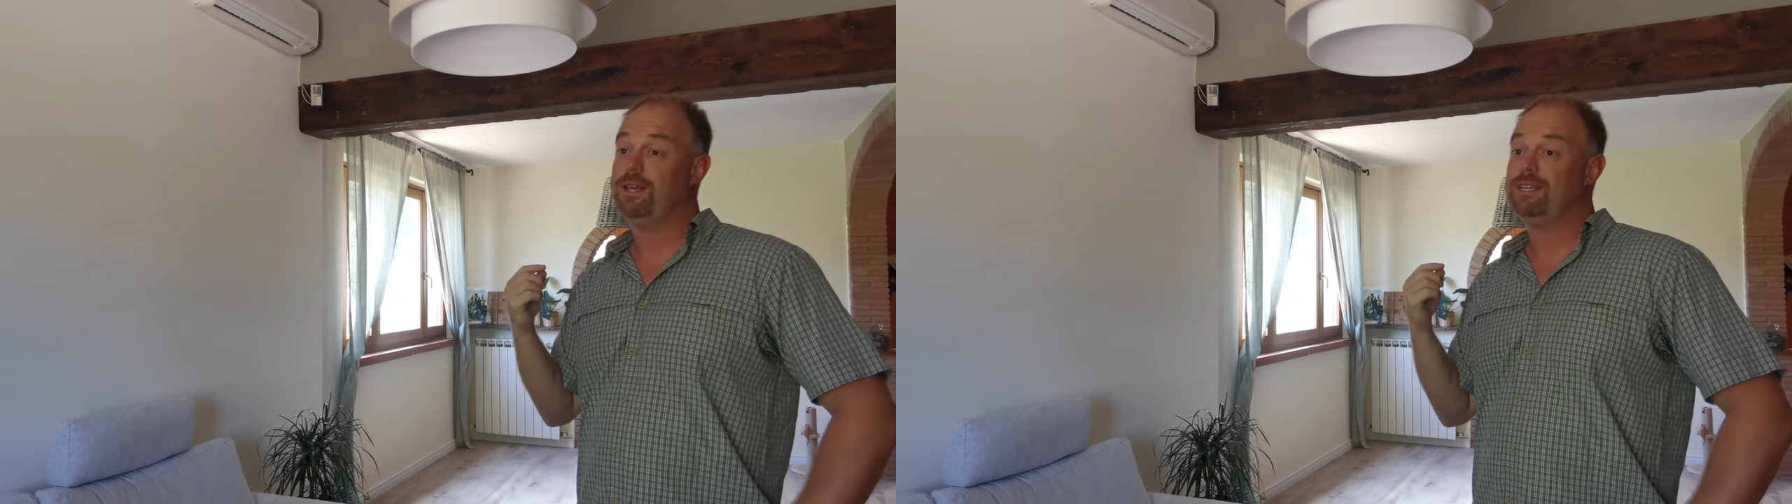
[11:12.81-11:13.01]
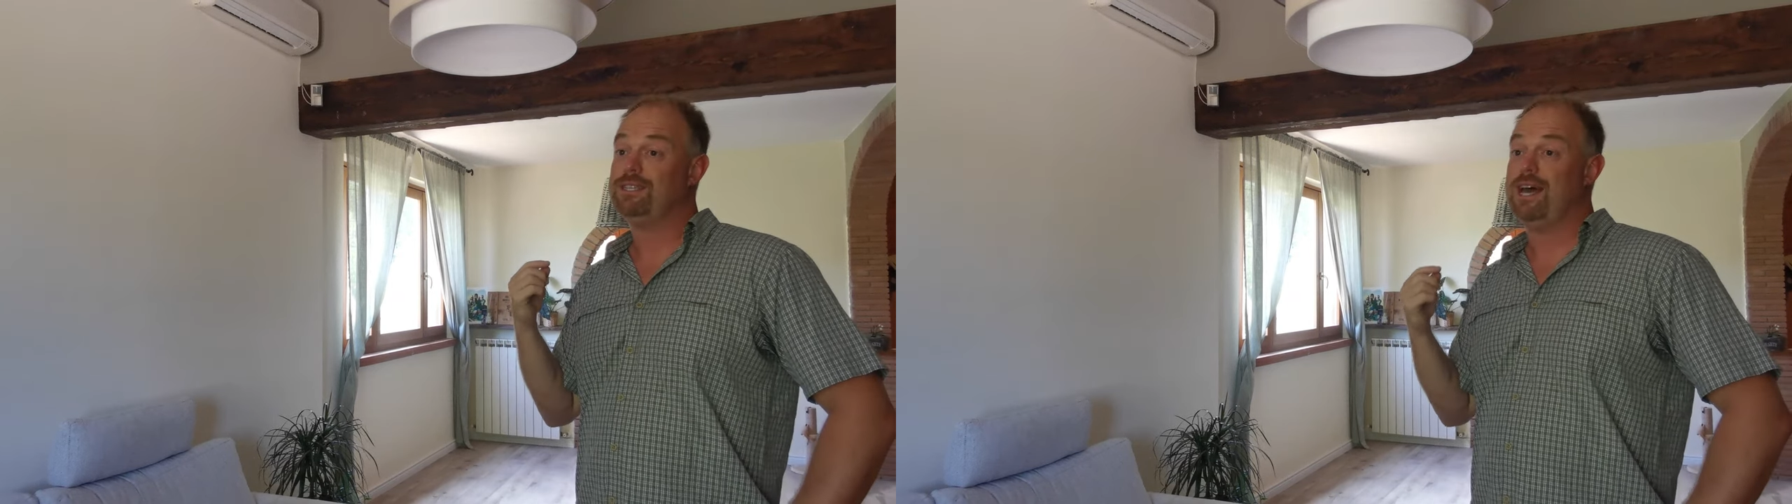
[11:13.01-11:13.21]

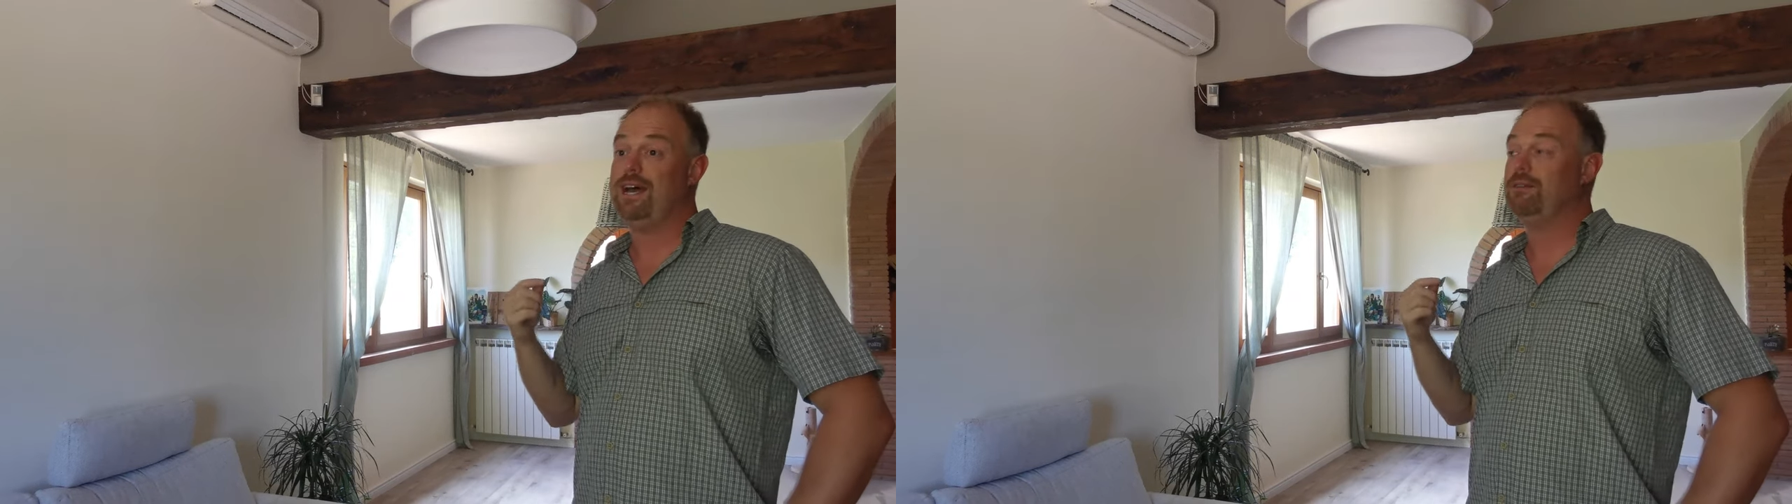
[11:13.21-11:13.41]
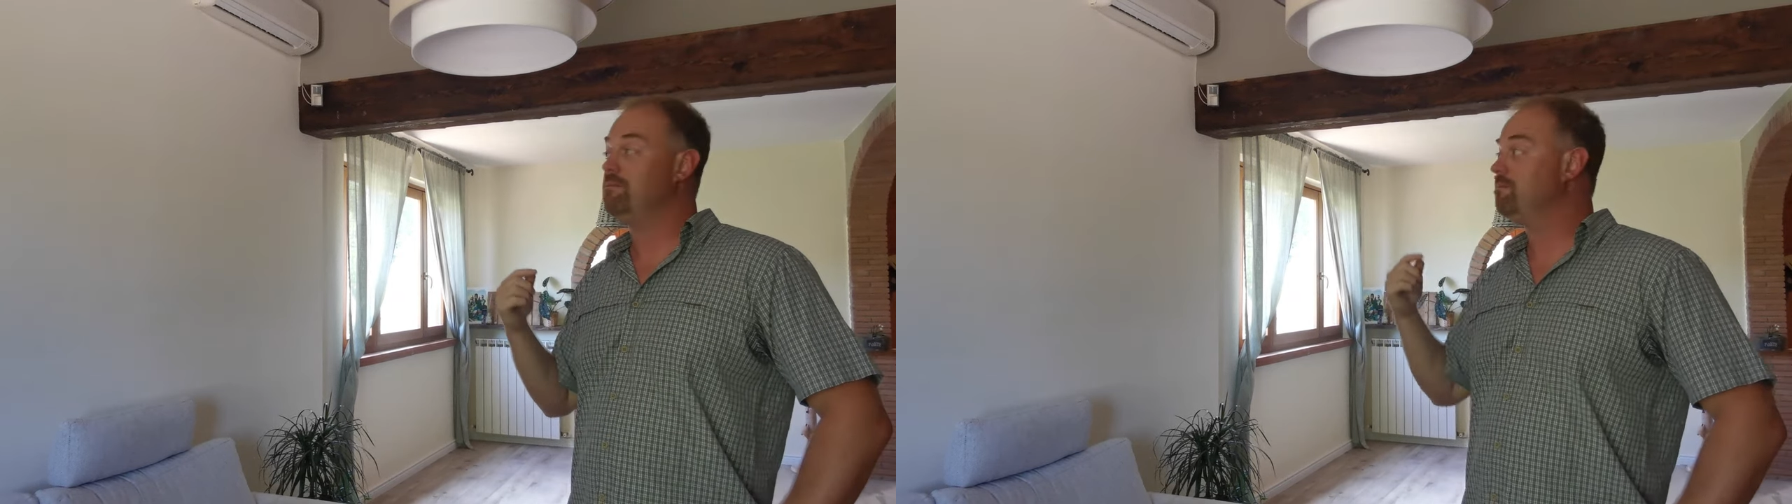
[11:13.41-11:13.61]
is
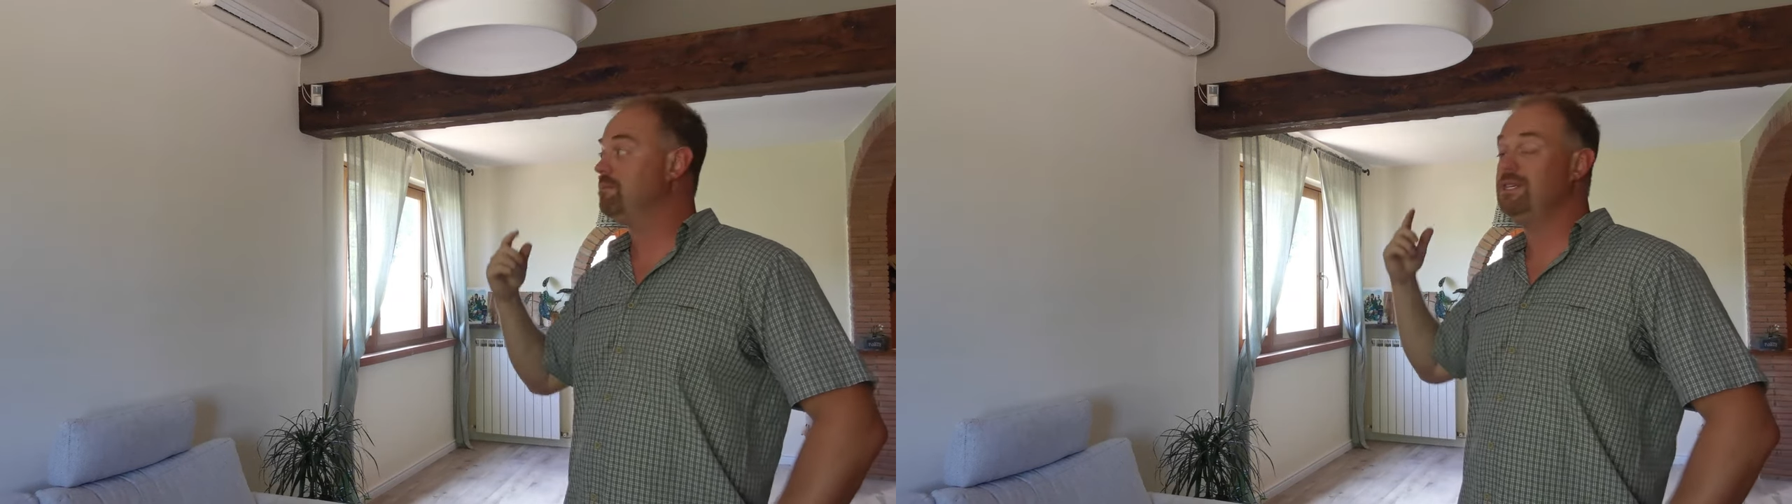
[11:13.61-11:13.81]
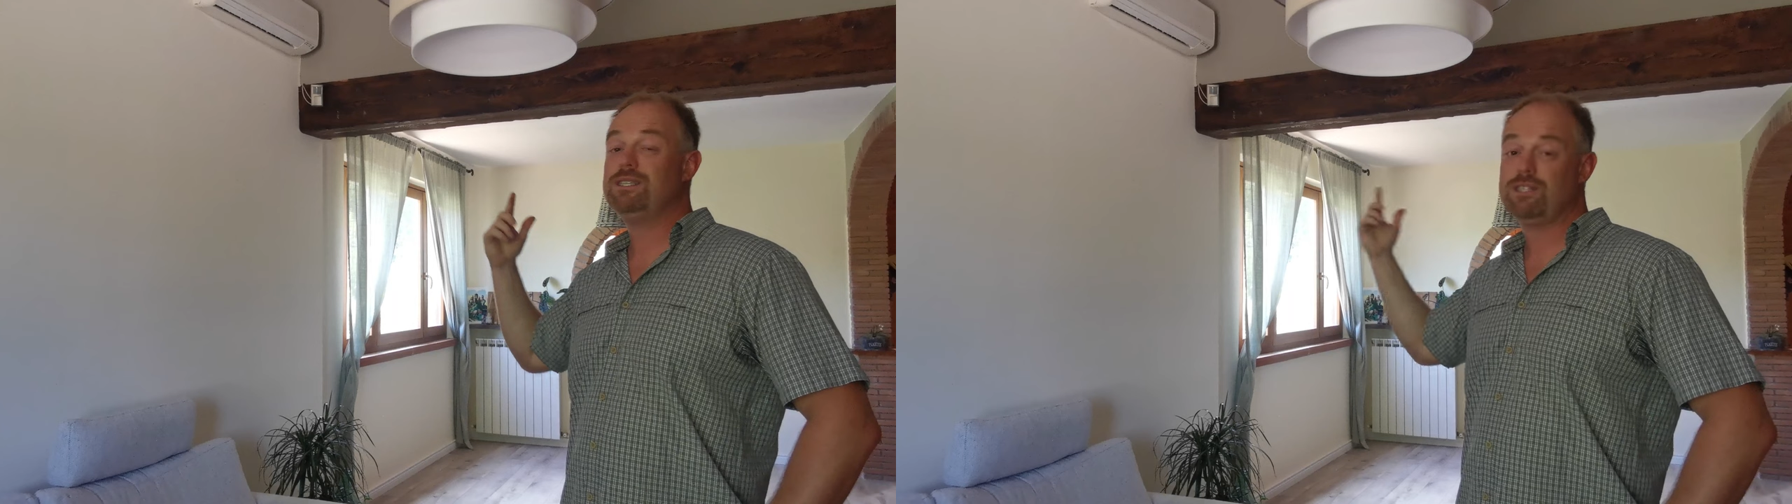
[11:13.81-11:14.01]
that
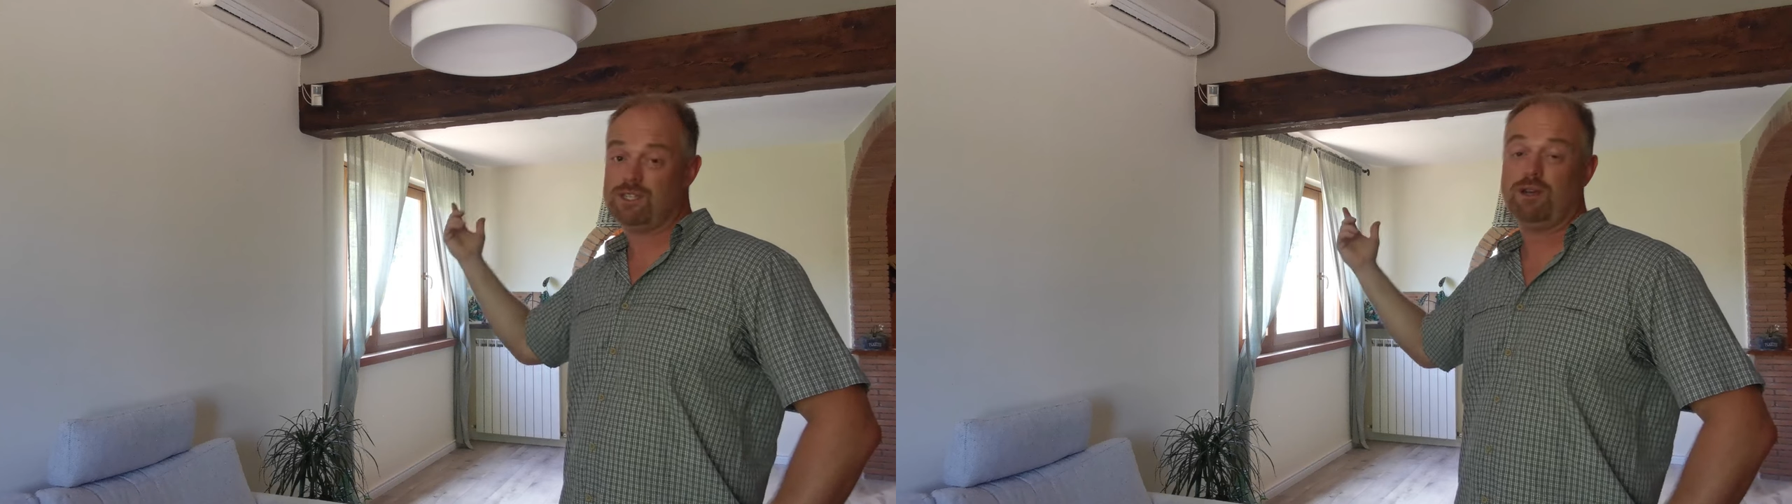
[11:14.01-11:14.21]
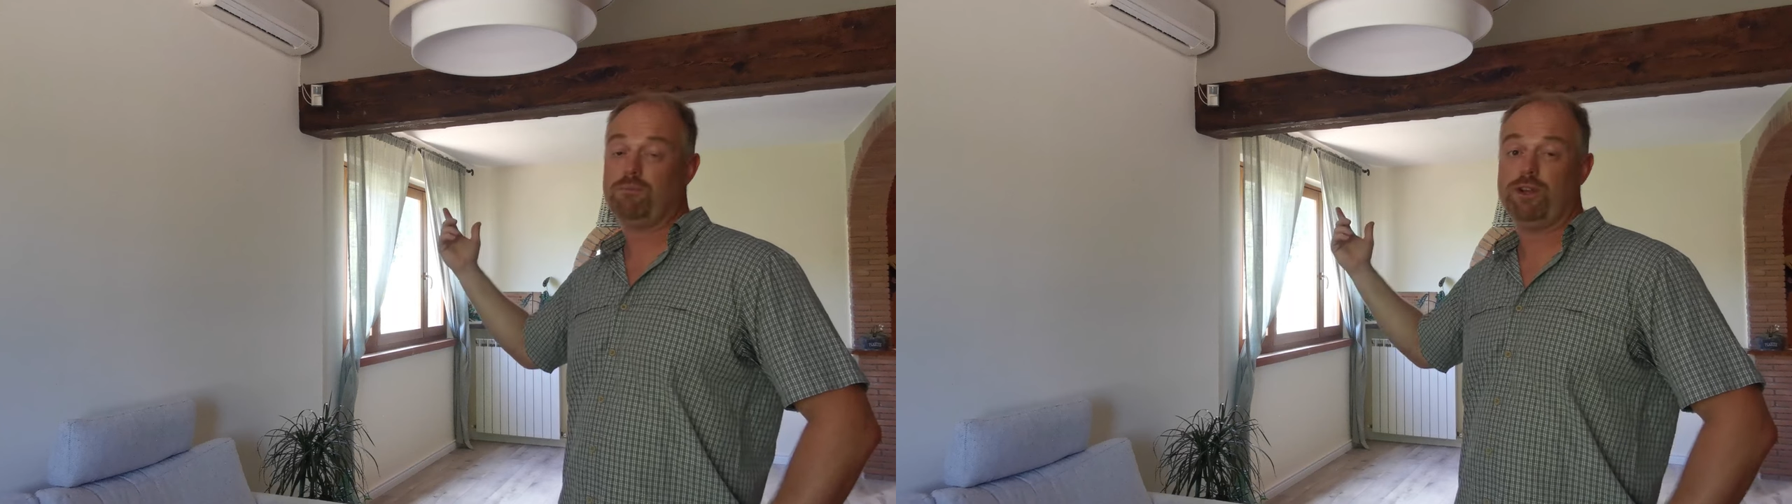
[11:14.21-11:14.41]
this
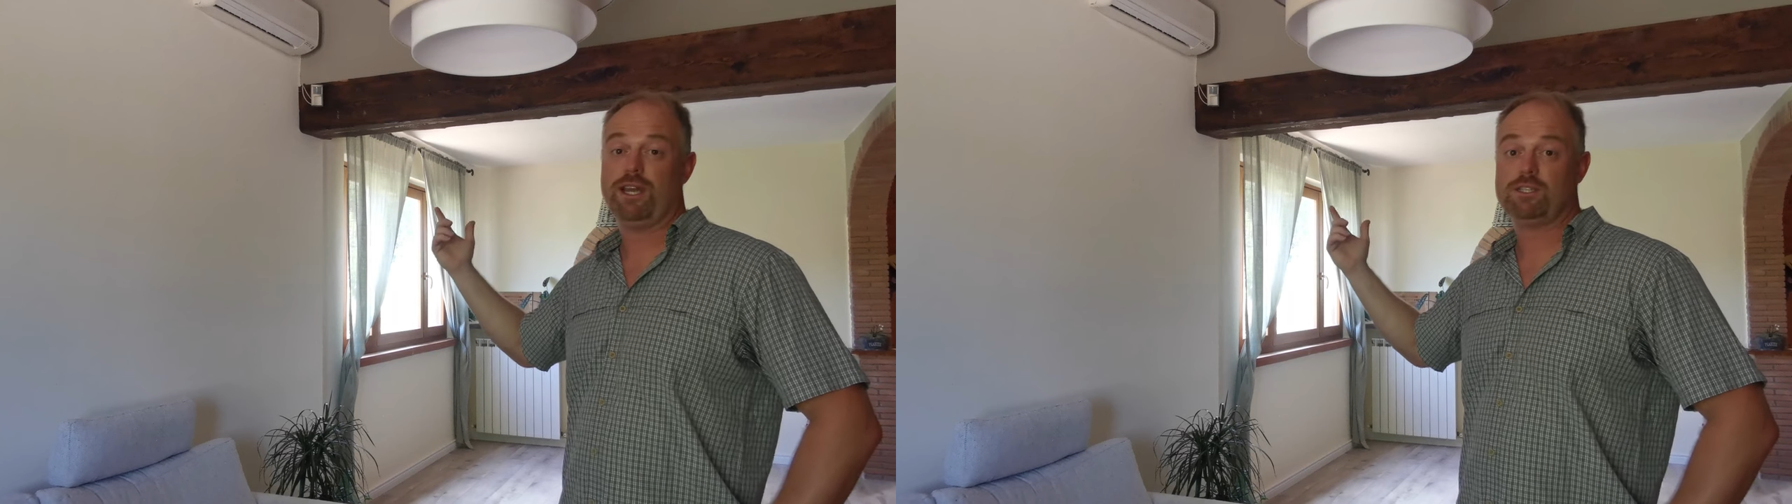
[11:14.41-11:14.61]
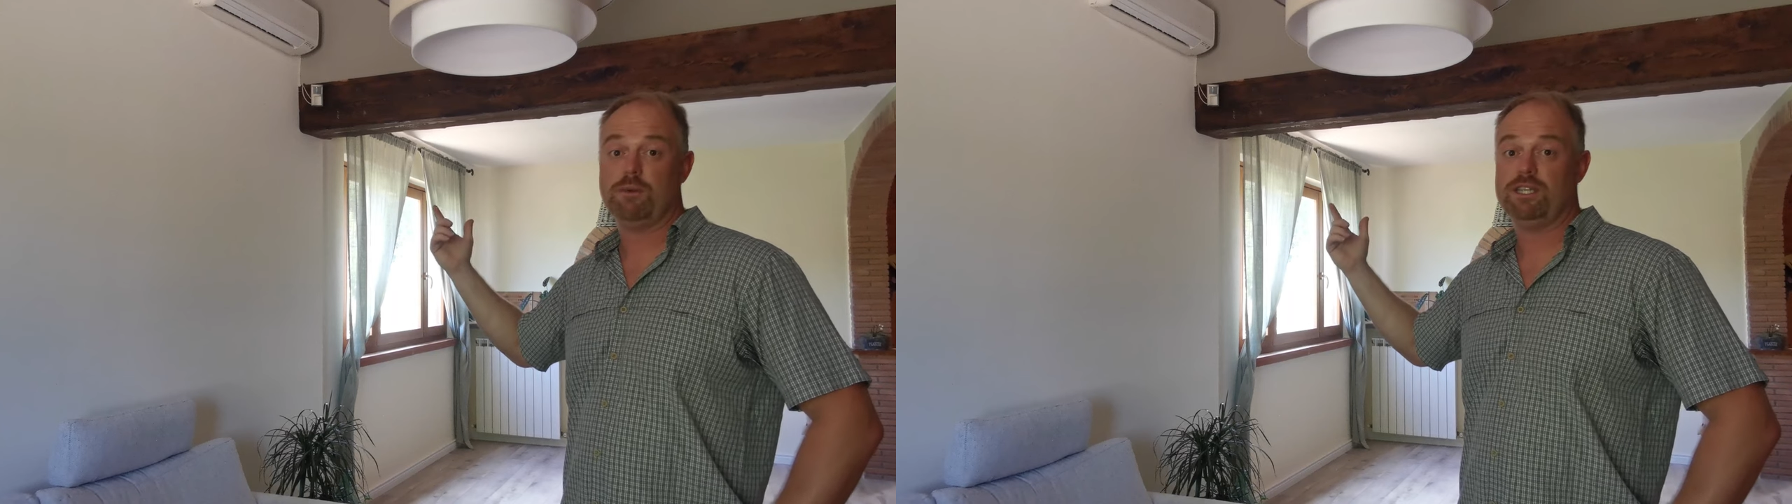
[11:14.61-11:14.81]
is still
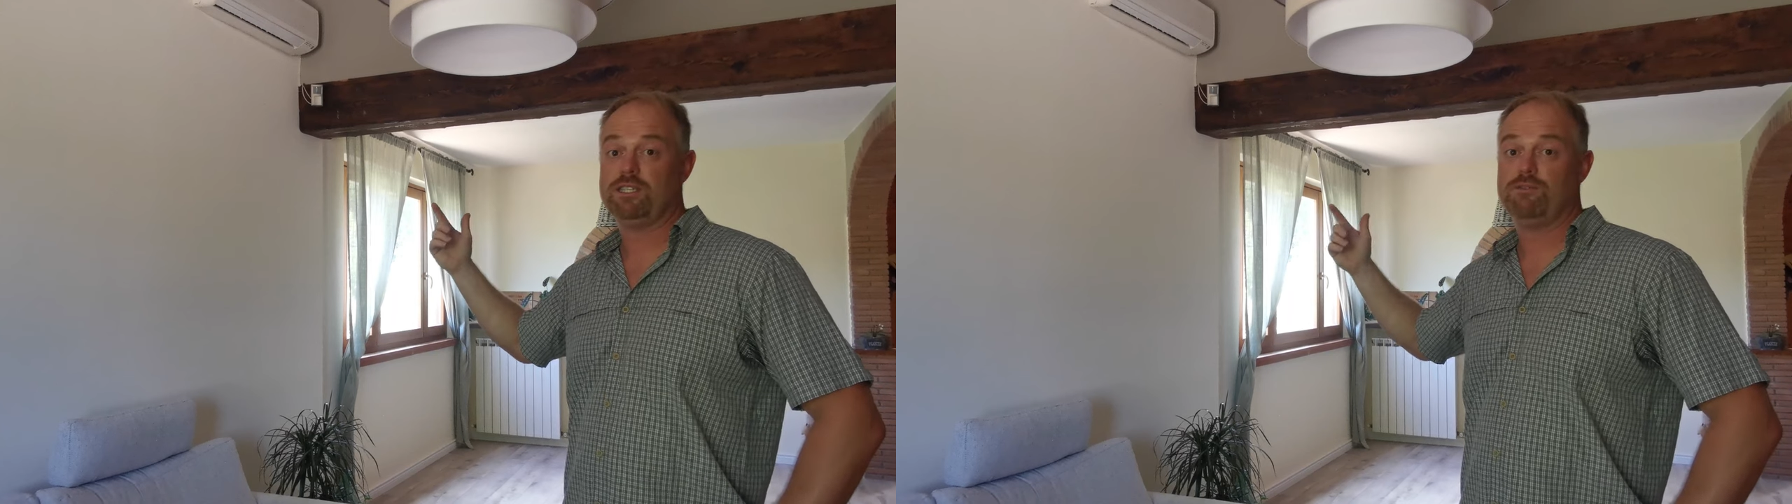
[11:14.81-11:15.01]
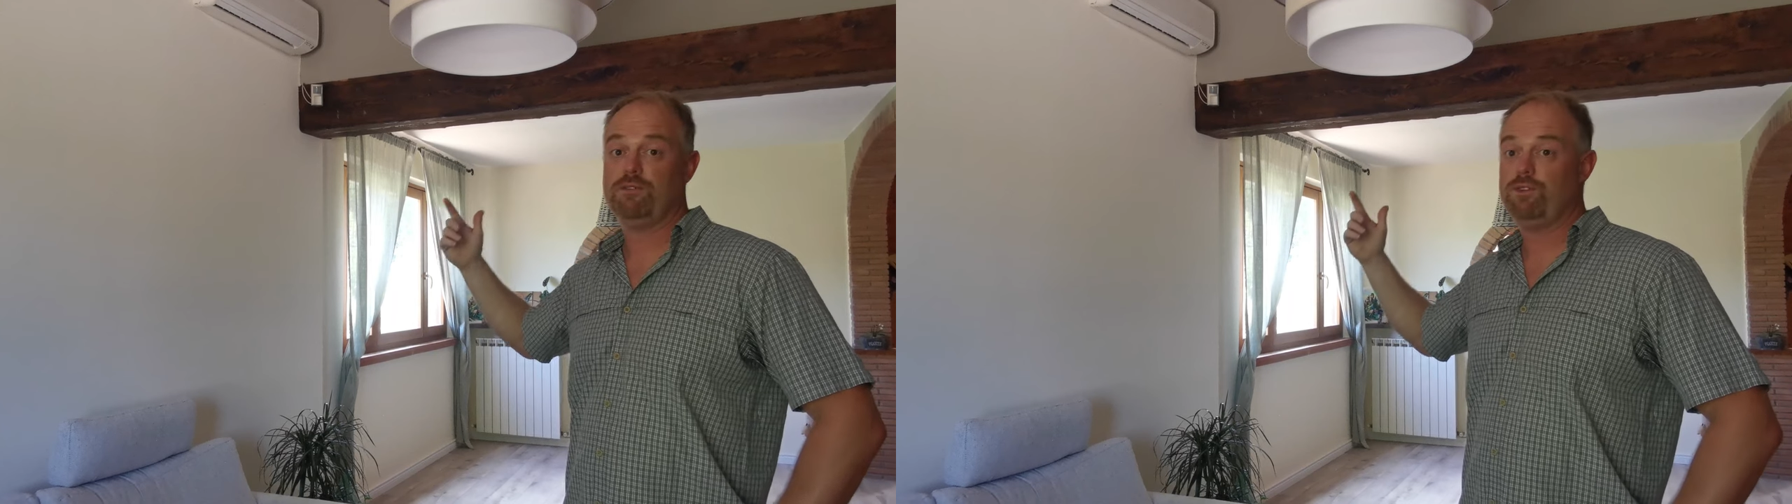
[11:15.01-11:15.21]
pretty expensive.